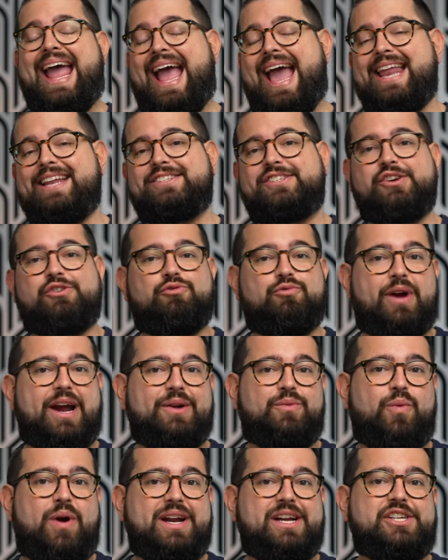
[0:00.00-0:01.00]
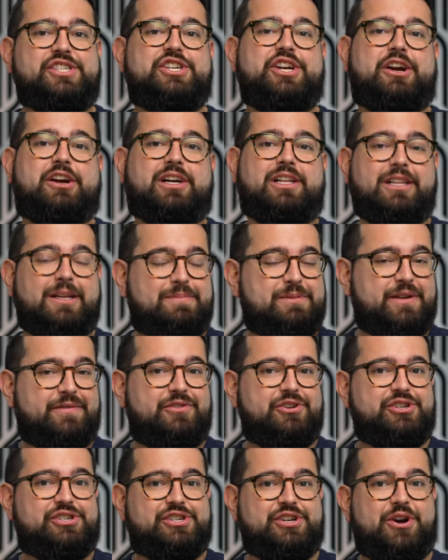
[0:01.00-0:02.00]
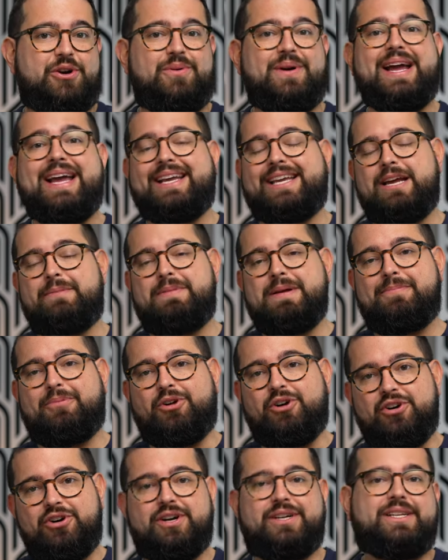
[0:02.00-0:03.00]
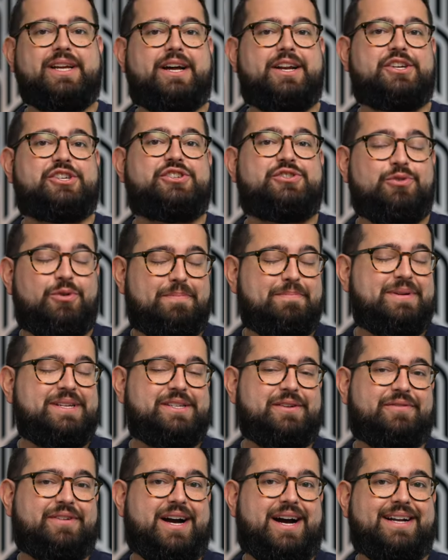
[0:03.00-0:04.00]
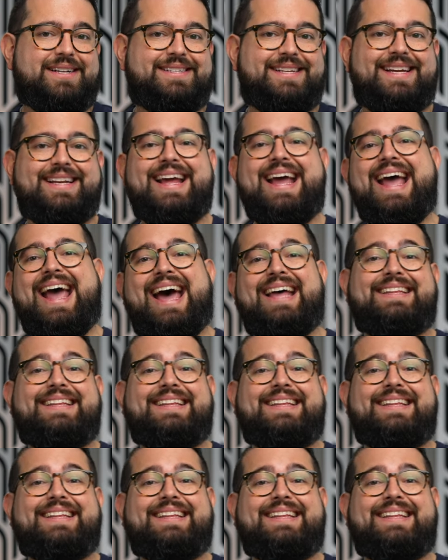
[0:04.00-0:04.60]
And it's a great way to share clips of your show, get people hooked on a short piece of content,